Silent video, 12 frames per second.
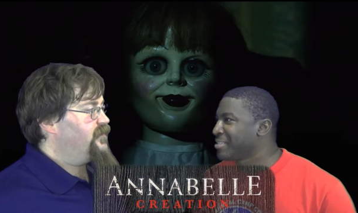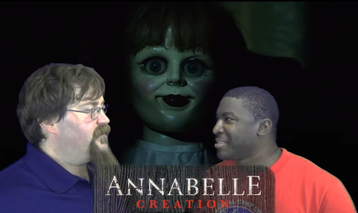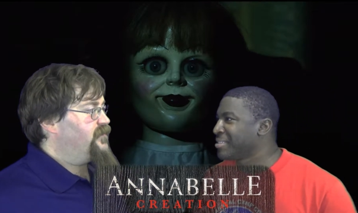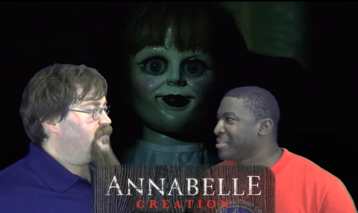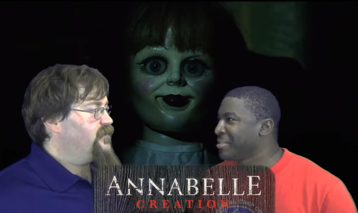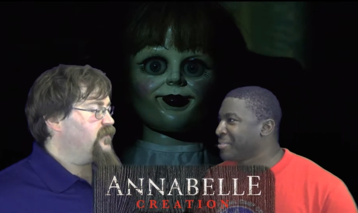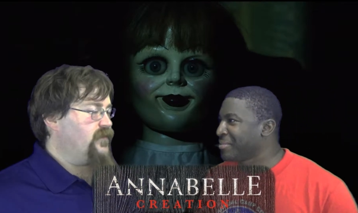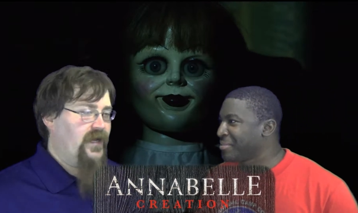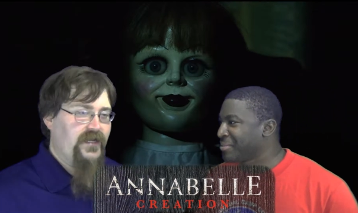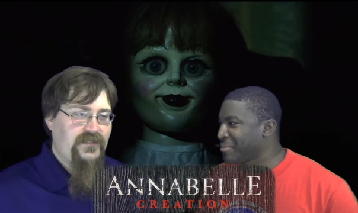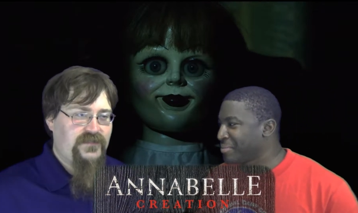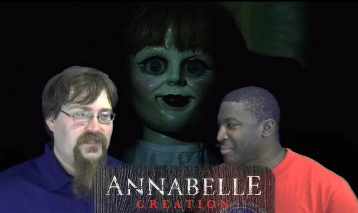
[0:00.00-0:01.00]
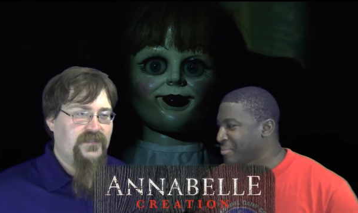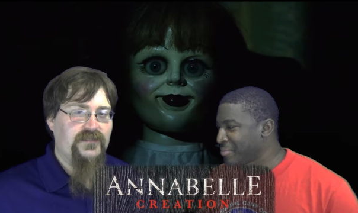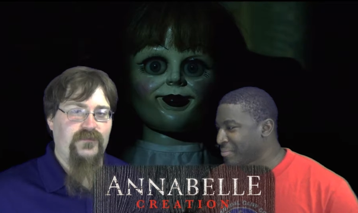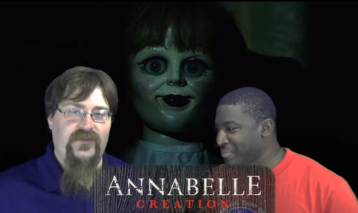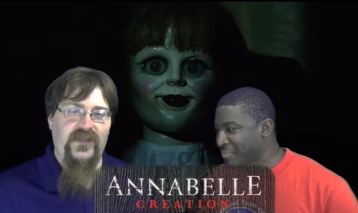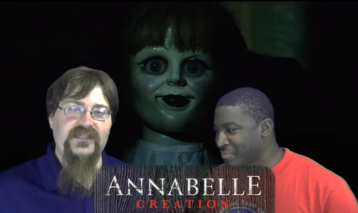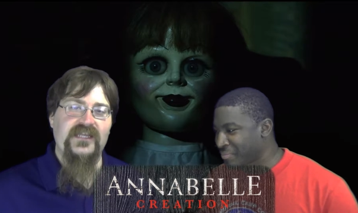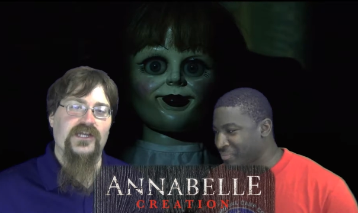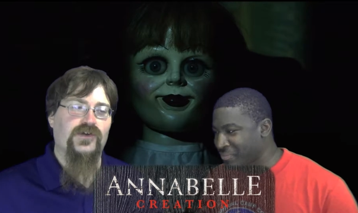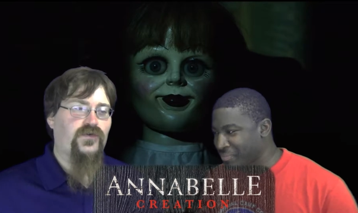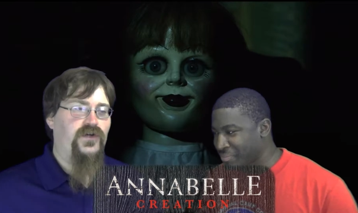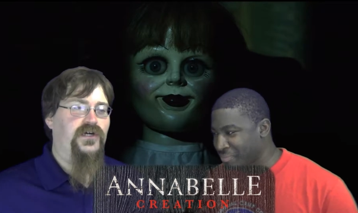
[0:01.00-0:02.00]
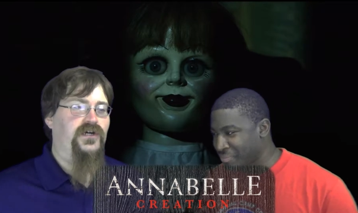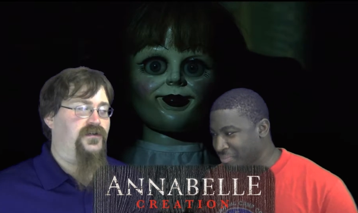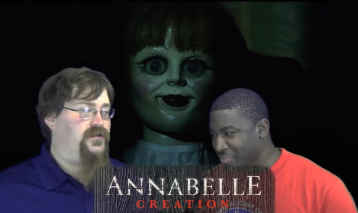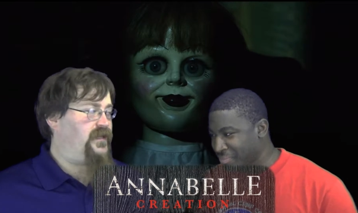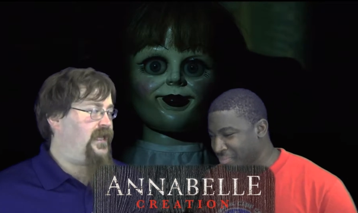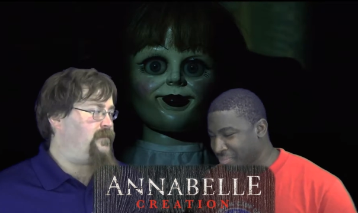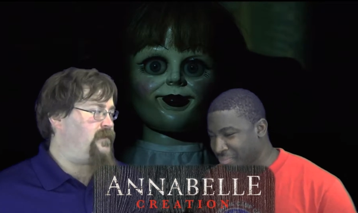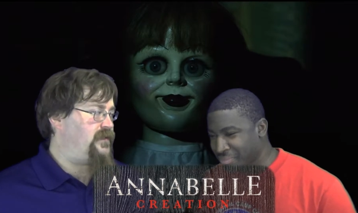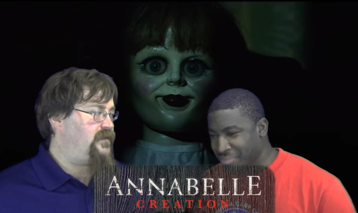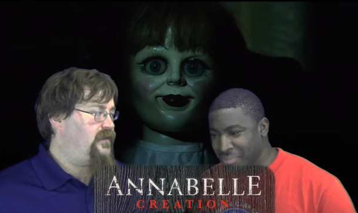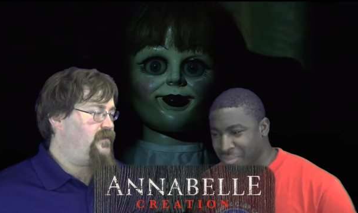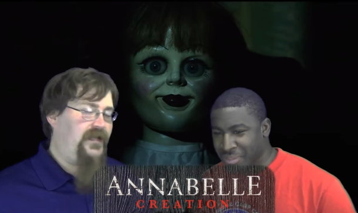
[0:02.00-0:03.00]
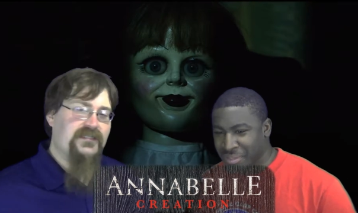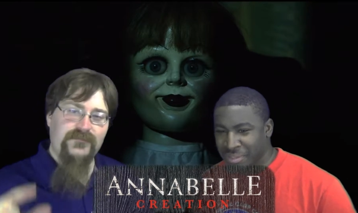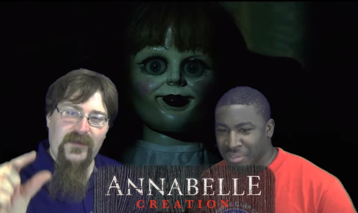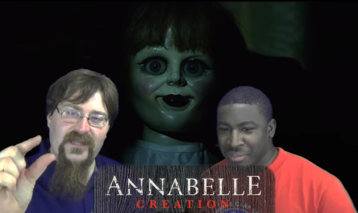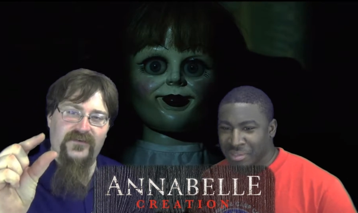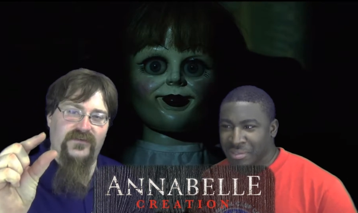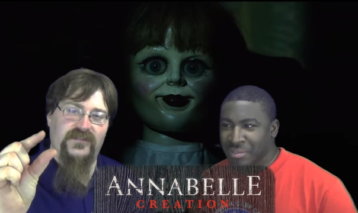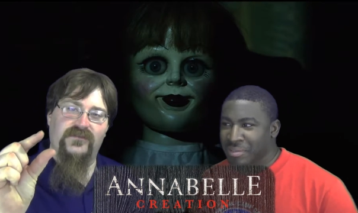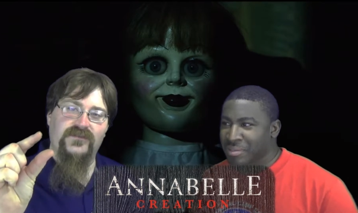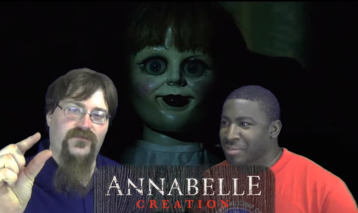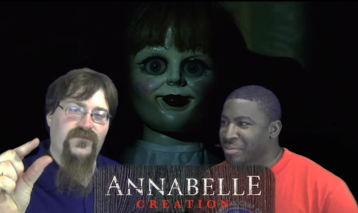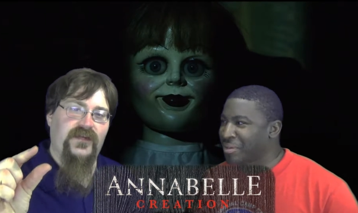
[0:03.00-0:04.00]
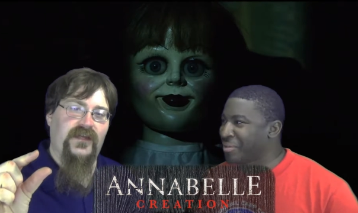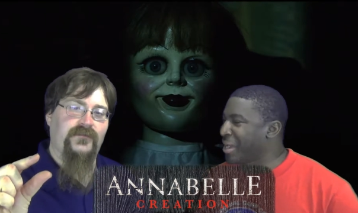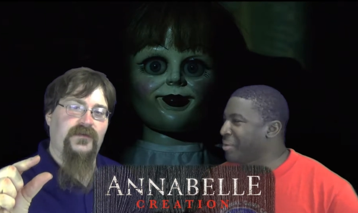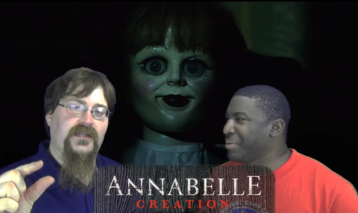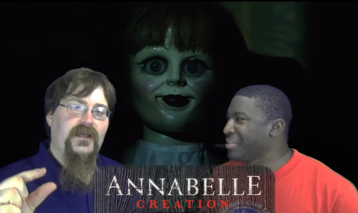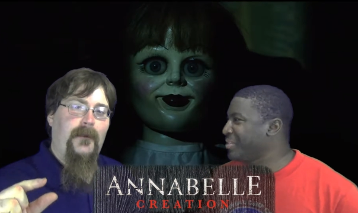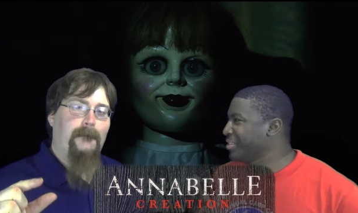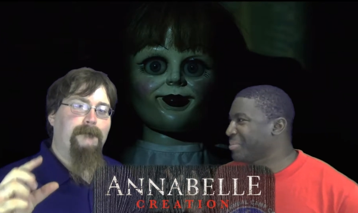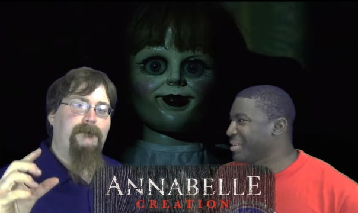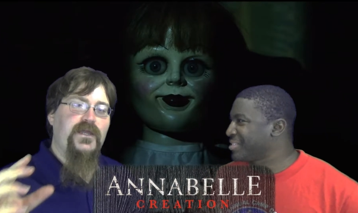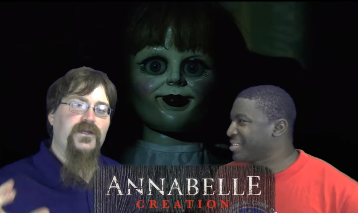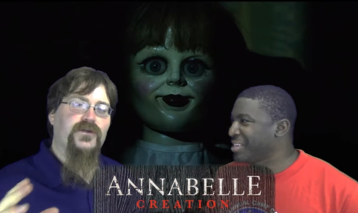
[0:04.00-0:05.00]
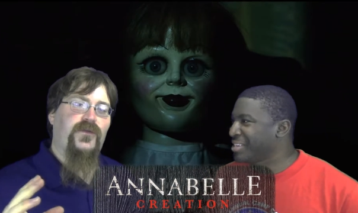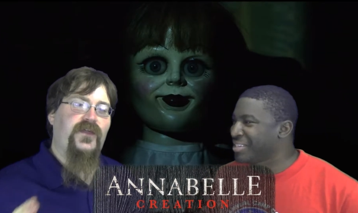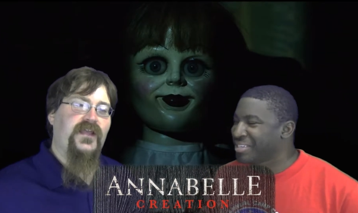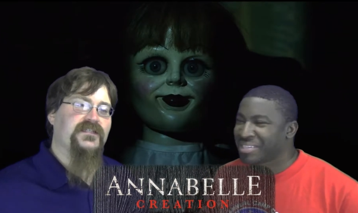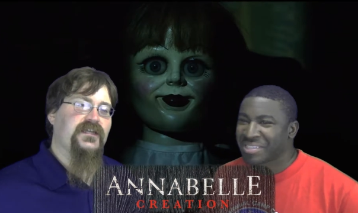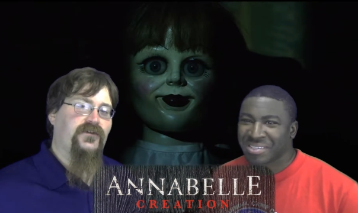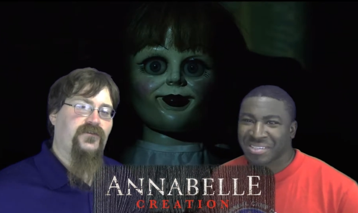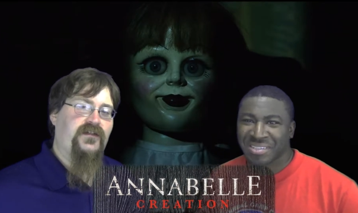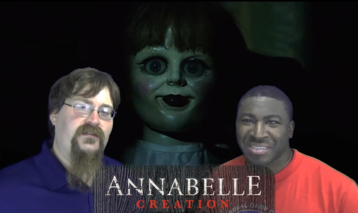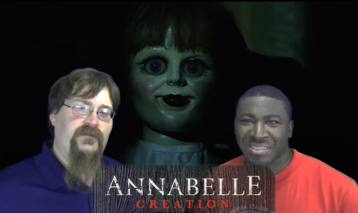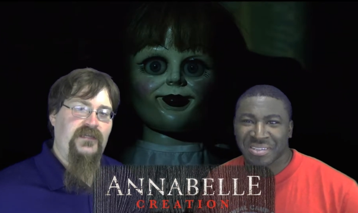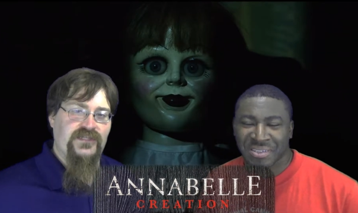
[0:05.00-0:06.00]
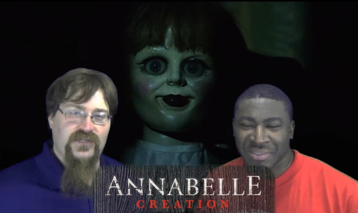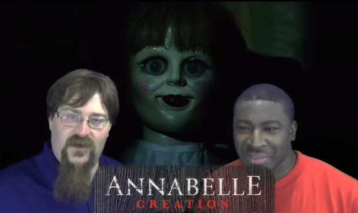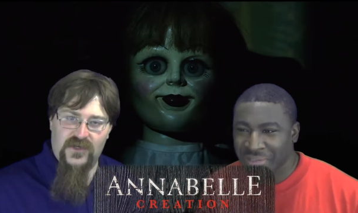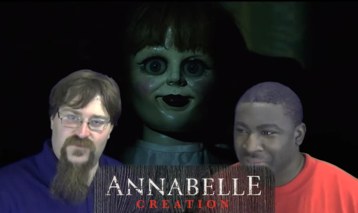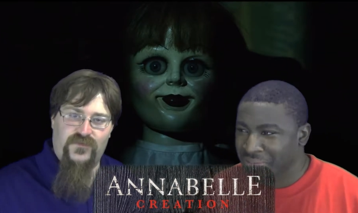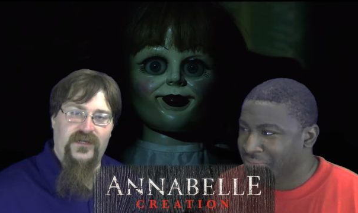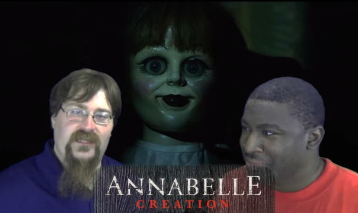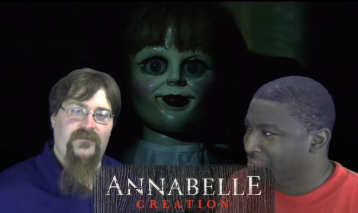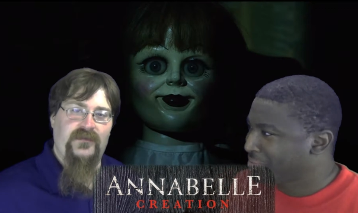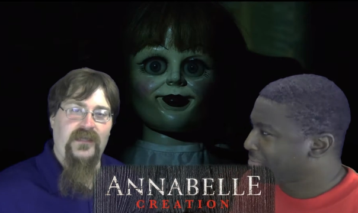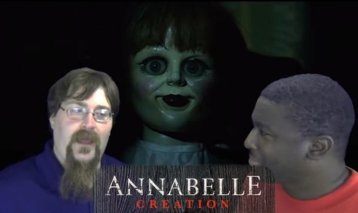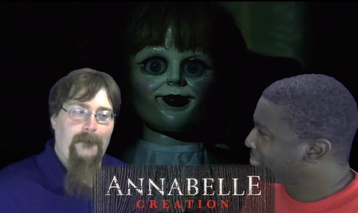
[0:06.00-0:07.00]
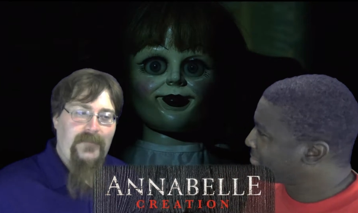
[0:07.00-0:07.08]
Speaker 1: Yeah. I can see things, but things that crawl at me. Not spiders; those are oh, fine. Oh, but bigger things that crawl at me. A dog's running at me.